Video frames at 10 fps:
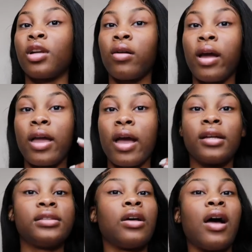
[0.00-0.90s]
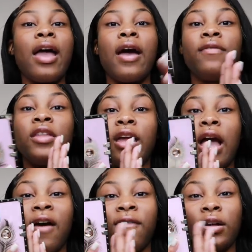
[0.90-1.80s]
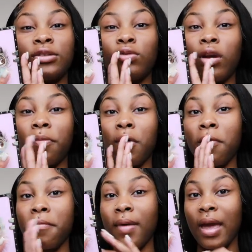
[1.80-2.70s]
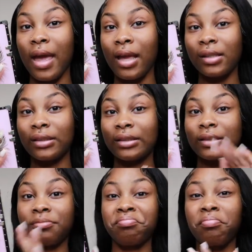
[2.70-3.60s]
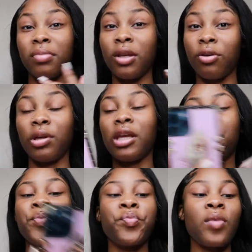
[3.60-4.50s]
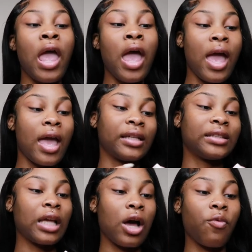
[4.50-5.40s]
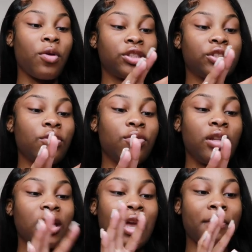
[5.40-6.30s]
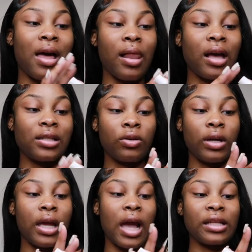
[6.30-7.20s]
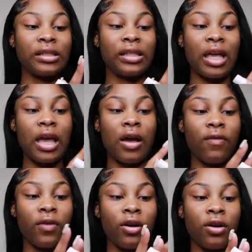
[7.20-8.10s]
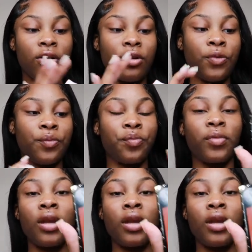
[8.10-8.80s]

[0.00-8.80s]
Okay y'all, so I have the iPhone 12 Pro Max, period. And so when you look at my lock screen, I just have a